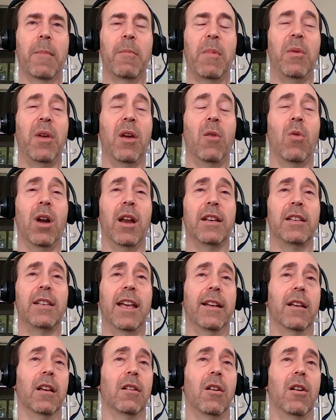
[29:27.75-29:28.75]
maybe I want
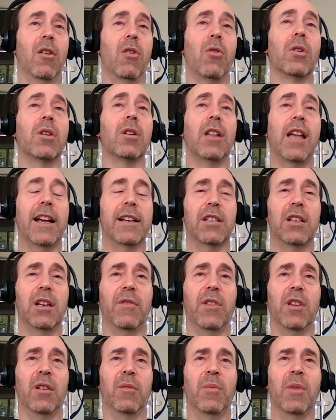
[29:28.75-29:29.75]
to take a whole collection
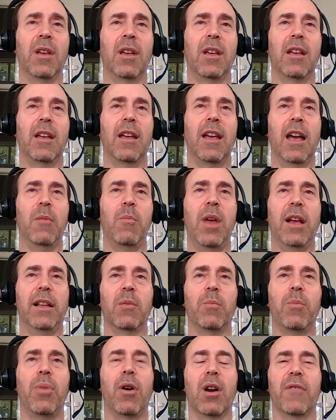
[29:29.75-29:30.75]
of them and
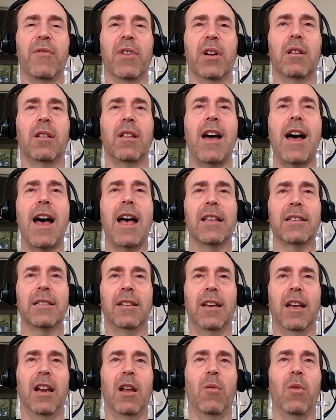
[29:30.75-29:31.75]
make them part of a
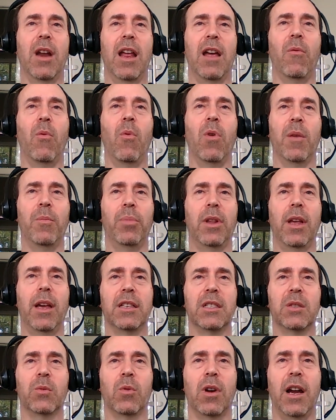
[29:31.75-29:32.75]
class, and I want to have one
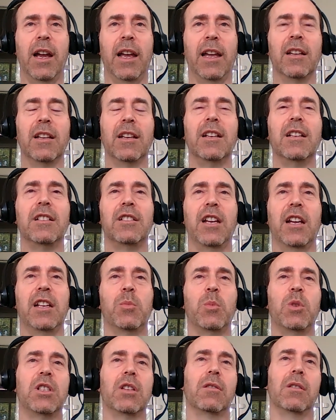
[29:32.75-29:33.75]
place where I
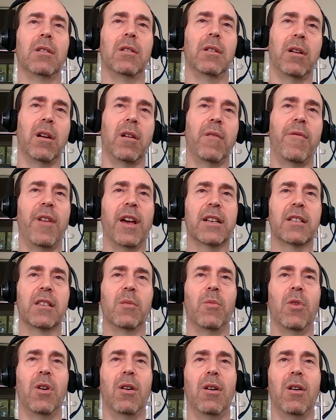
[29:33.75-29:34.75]
change a material and it affects
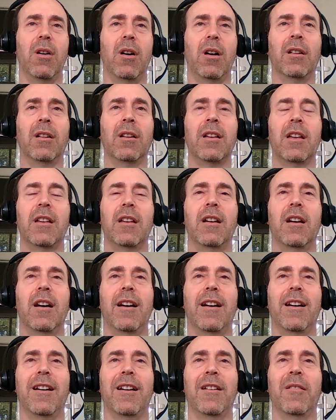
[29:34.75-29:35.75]
them all.
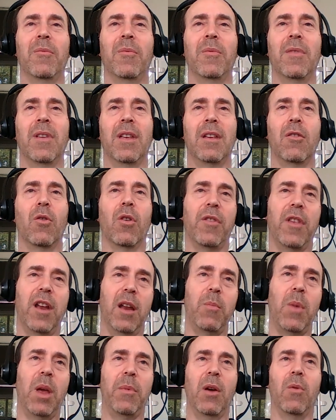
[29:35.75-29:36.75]
Or
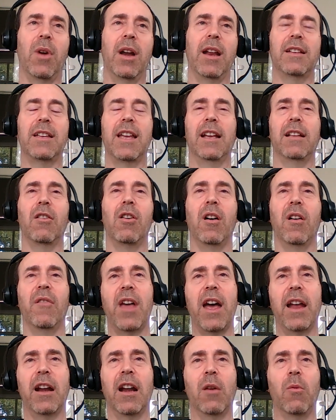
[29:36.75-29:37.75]
then maybe I want to take all of
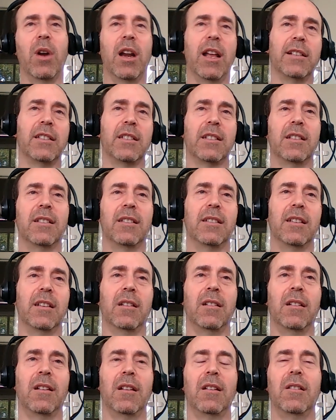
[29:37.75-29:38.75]
that and I want to instance
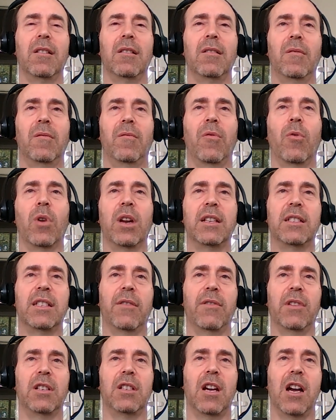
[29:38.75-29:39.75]
it
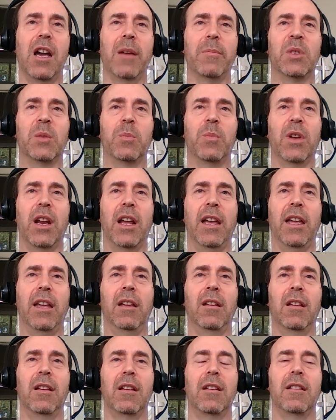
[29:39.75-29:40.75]
47 times, but
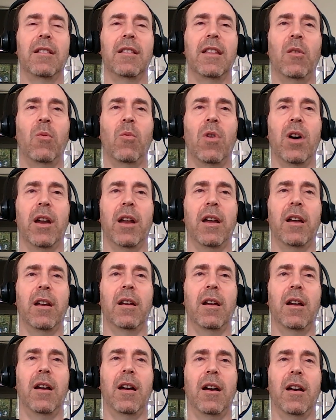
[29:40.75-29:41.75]
I then want
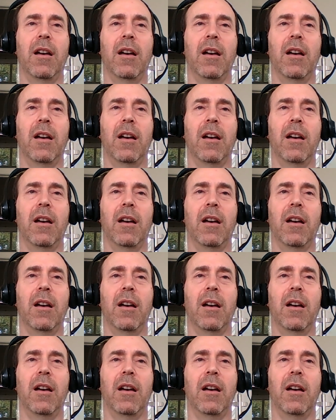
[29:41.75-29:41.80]
to